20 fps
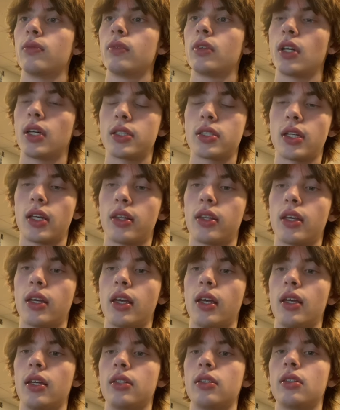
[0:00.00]
gusting
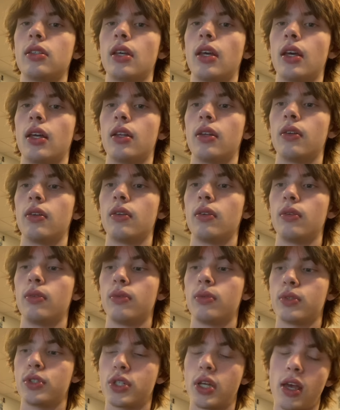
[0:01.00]
things, and
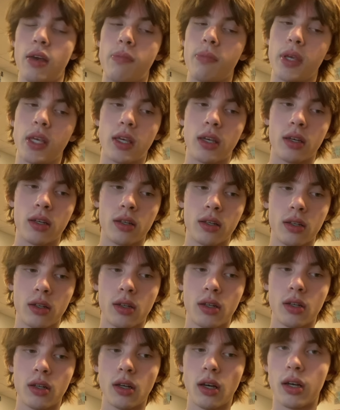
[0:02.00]
which gave me
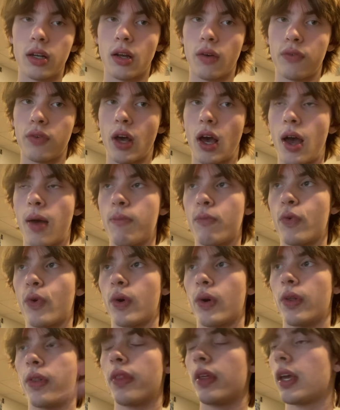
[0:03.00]
enough time
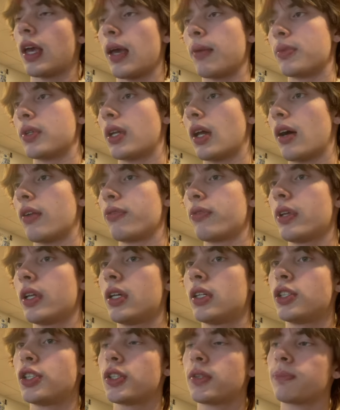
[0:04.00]
for the game to not
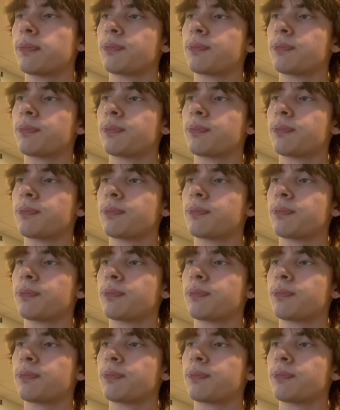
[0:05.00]
finish.